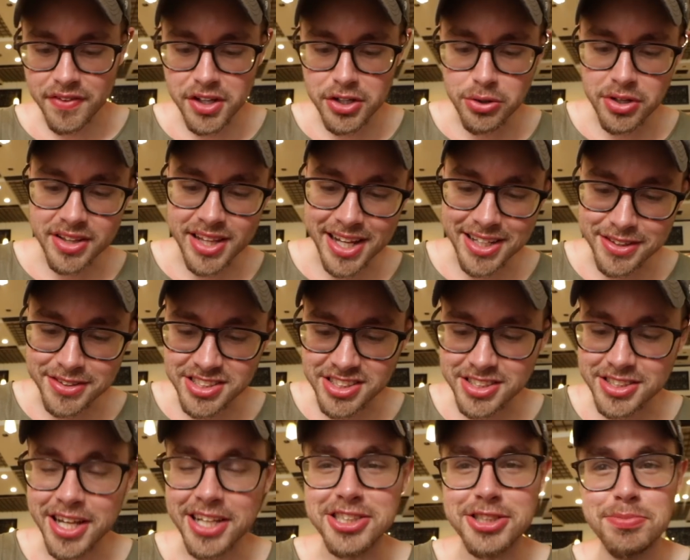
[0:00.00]
then you get that
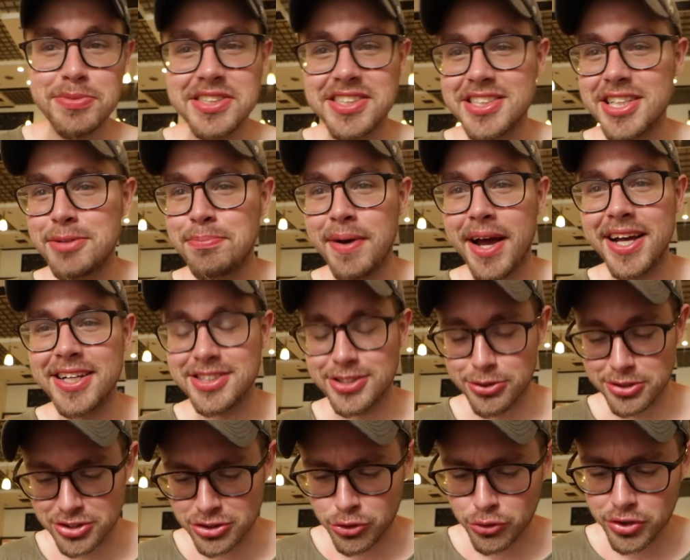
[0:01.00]
sesame seed paste,
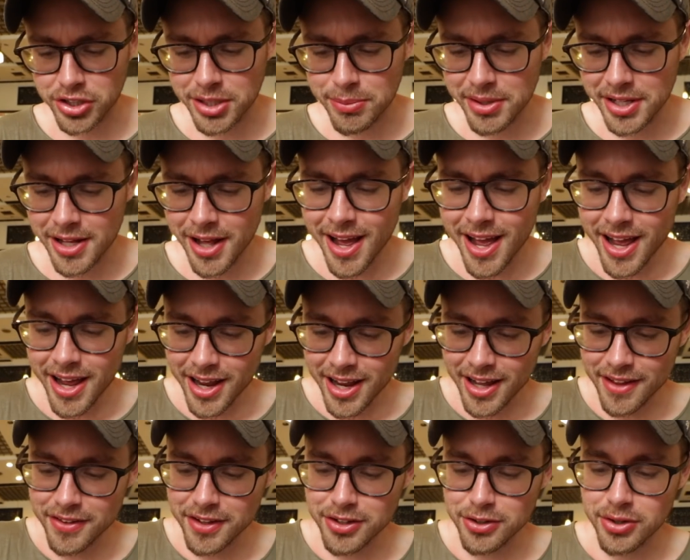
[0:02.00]
so it's creamy,
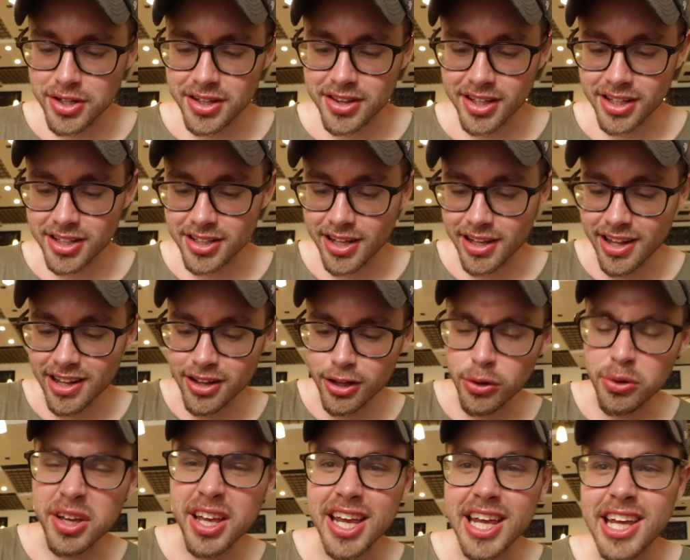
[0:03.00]
and then you get the
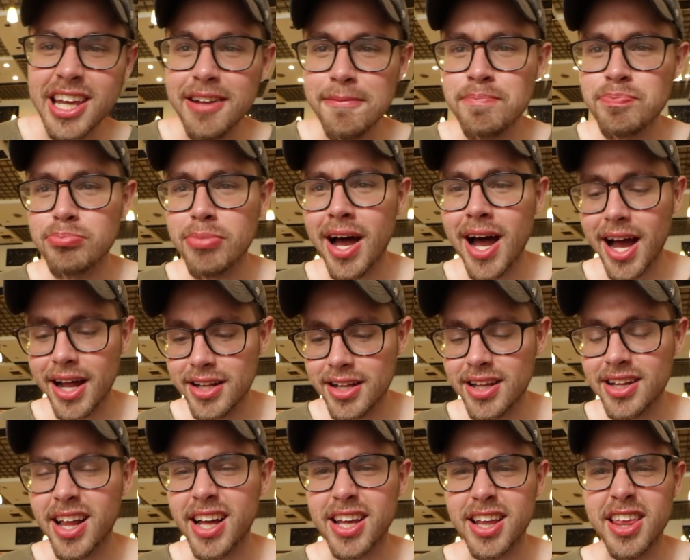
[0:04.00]
little heat behind
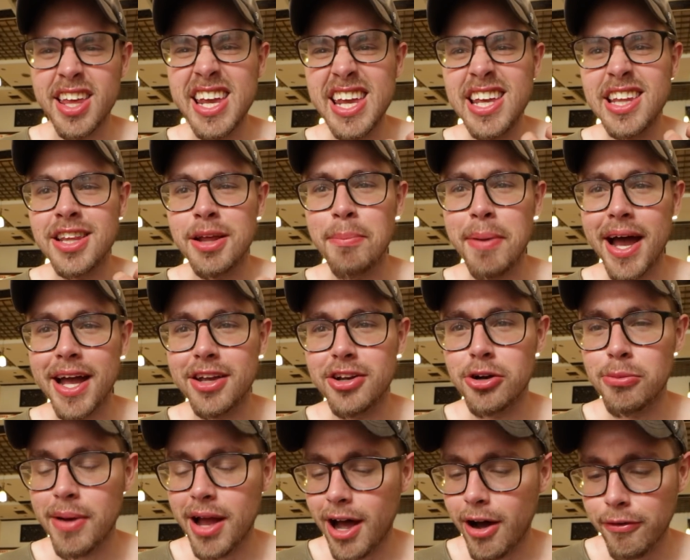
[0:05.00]
it, like a heat in the back of
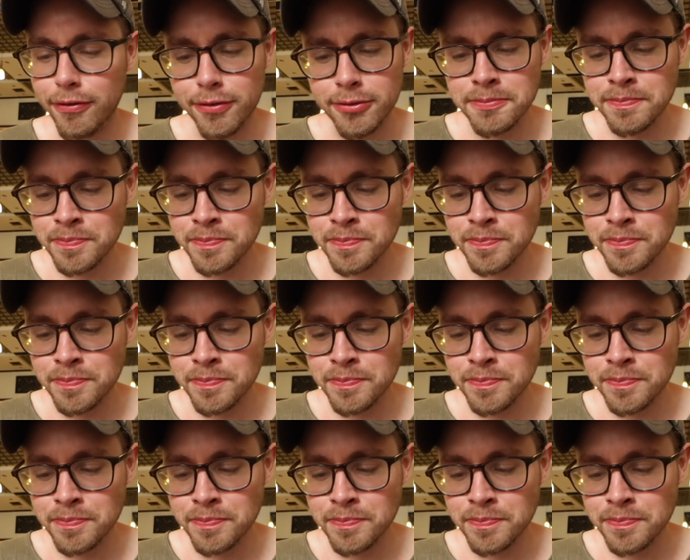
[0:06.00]
your mouth.